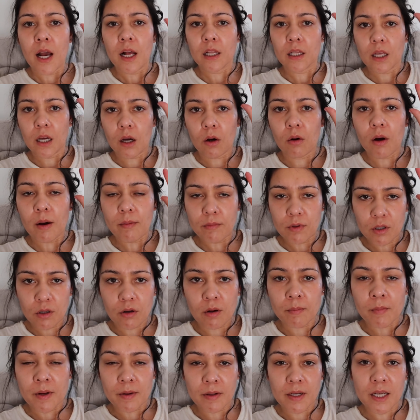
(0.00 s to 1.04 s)
Hello, I'm new.
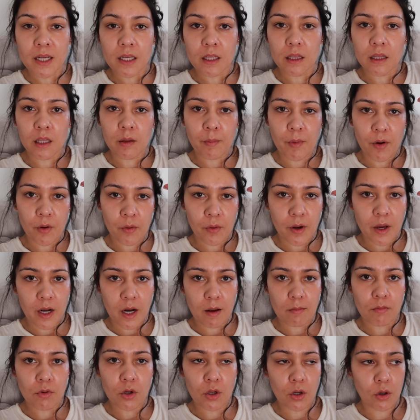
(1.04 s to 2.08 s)
I'm not Nikki Limo and I'm